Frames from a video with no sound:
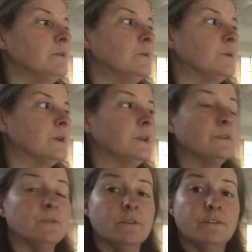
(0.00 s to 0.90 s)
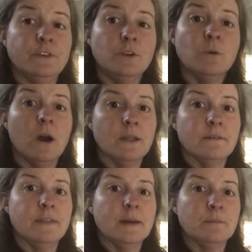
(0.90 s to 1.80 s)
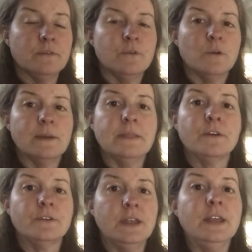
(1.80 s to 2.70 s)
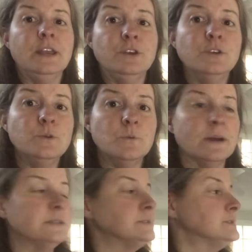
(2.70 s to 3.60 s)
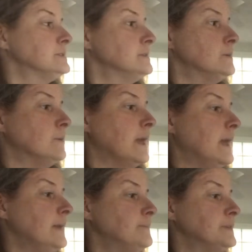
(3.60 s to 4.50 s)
we're going to review all of them before we learn any new ones. Okay?